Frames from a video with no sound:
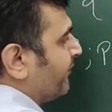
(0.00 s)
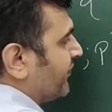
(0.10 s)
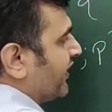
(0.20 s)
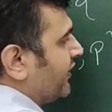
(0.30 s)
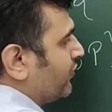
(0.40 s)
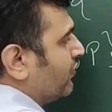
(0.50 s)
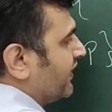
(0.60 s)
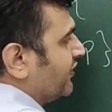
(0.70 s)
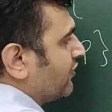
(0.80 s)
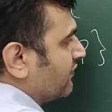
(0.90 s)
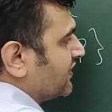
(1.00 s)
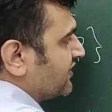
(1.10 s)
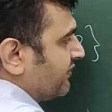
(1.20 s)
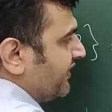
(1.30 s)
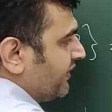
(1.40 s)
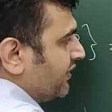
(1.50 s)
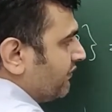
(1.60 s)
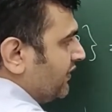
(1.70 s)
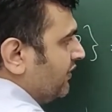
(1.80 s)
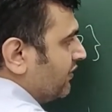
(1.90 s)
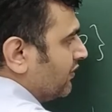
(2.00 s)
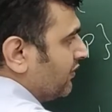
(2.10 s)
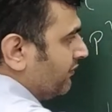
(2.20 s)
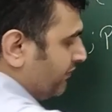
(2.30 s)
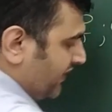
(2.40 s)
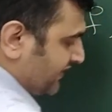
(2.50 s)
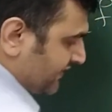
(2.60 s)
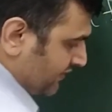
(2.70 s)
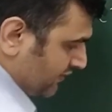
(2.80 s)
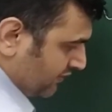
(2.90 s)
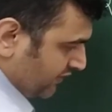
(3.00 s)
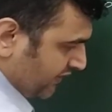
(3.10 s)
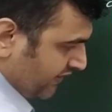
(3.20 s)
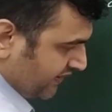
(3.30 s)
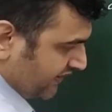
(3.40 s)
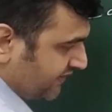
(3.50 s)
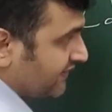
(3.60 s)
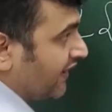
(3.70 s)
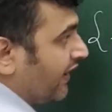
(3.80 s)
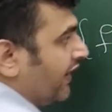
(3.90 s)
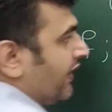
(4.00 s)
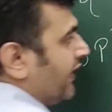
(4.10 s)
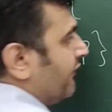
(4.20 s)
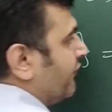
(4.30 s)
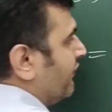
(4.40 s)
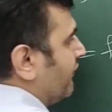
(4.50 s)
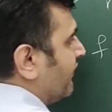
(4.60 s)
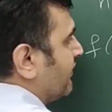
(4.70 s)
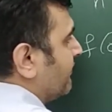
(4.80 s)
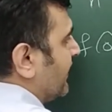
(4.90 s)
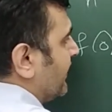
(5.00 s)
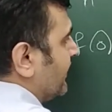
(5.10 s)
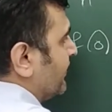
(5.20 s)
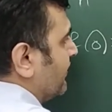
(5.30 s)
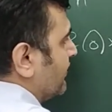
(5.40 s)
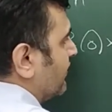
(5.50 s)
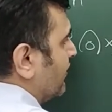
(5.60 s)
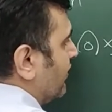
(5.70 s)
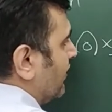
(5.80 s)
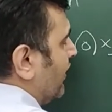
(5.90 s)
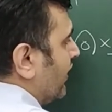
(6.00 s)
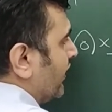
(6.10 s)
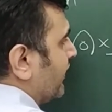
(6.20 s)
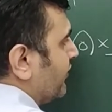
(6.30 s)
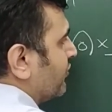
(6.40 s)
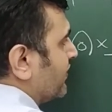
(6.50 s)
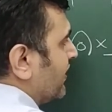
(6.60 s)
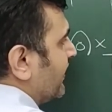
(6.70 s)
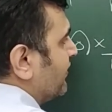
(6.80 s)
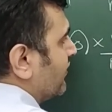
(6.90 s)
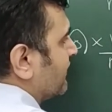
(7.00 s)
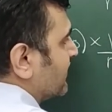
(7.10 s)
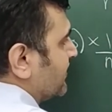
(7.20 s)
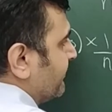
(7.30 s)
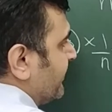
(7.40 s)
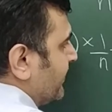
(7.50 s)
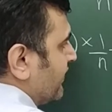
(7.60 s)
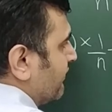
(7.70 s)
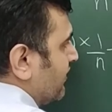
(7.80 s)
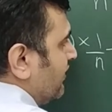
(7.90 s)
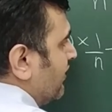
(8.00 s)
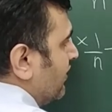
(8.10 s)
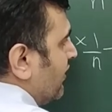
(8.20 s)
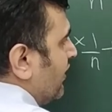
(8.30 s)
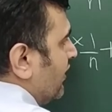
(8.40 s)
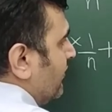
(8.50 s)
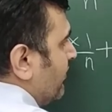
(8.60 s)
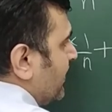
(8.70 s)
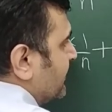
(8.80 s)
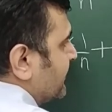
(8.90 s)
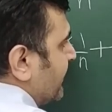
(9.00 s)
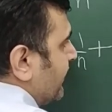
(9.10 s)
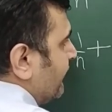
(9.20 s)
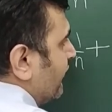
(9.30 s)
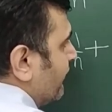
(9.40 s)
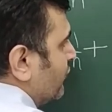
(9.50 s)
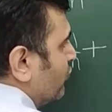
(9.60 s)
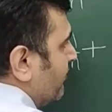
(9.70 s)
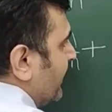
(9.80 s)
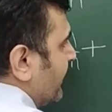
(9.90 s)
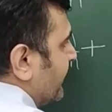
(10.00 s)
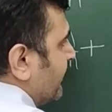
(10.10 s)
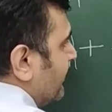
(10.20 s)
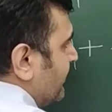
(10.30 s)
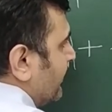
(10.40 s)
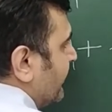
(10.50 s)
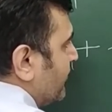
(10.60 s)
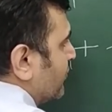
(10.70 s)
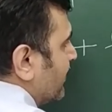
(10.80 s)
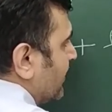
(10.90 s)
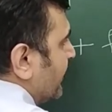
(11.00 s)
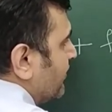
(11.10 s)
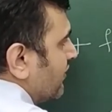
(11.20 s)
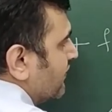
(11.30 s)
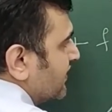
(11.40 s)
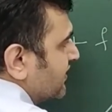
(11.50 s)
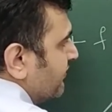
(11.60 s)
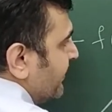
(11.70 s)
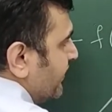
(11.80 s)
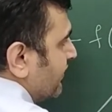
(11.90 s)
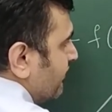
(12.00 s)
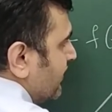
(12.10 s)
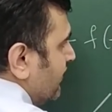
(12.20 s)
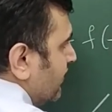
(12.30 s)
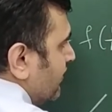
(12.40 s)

into length of the subinterval plus in this f of 1 by n into the length of the subinterval plus f of 2 by n into the length of the subinterval.